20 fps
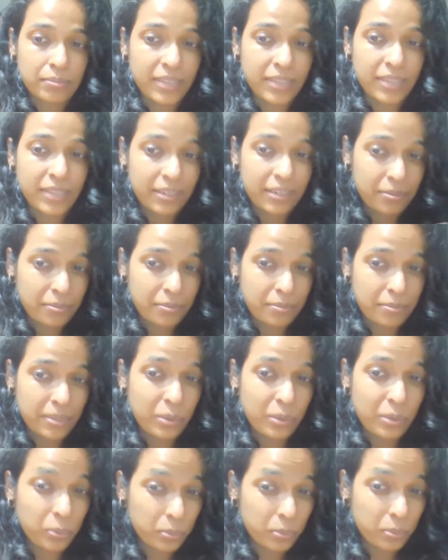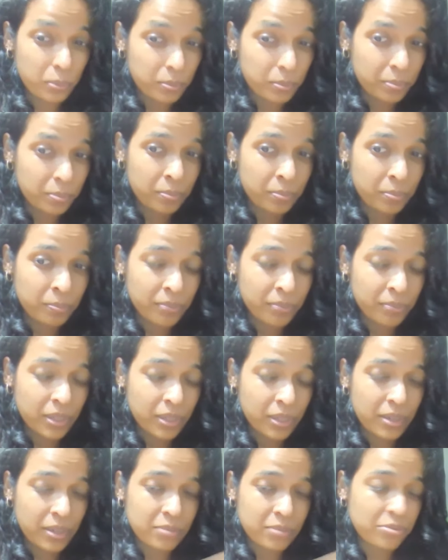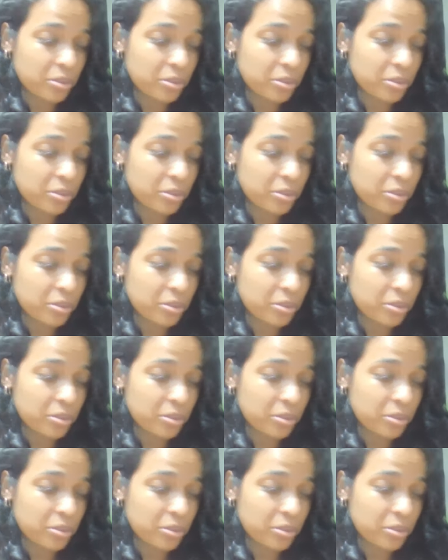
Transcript: get their uh,